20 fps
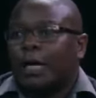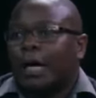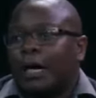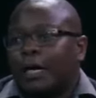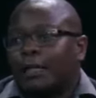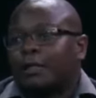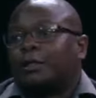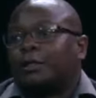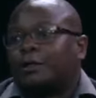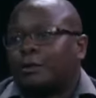
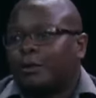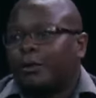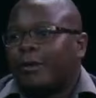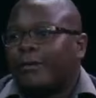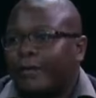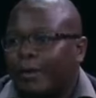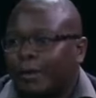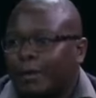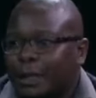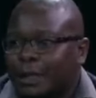assure
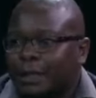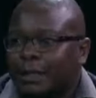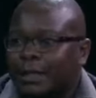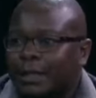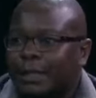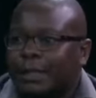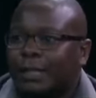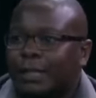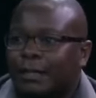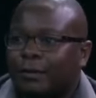farmers
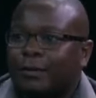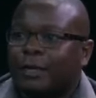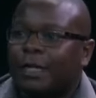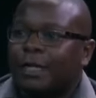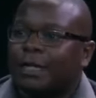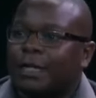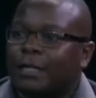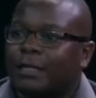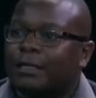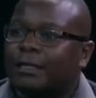that they are going to
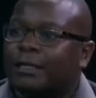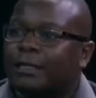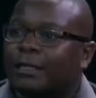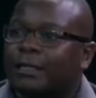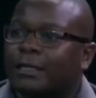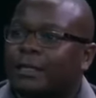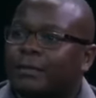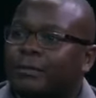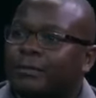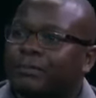get
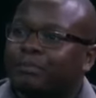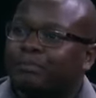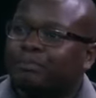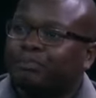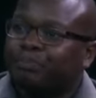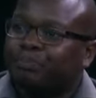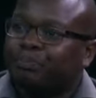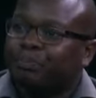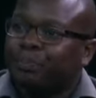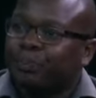
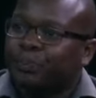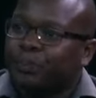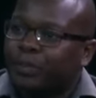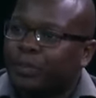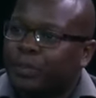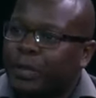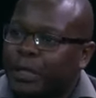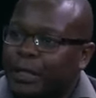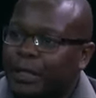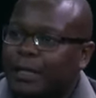
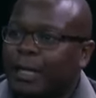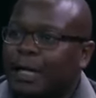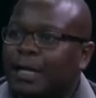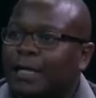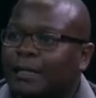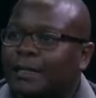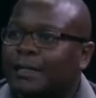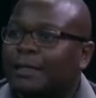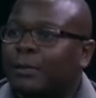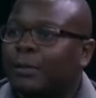the
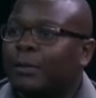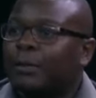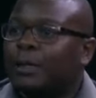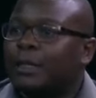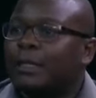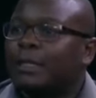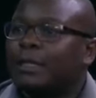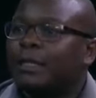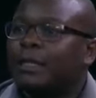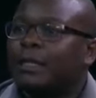right support
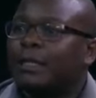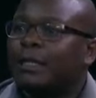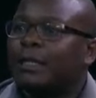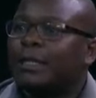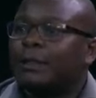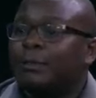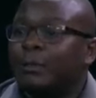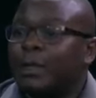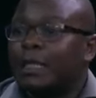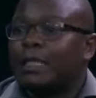
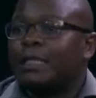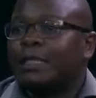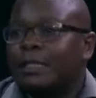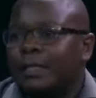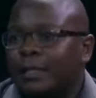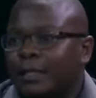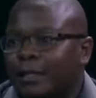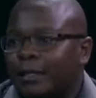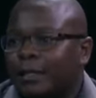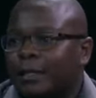
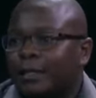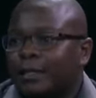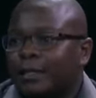immediatly.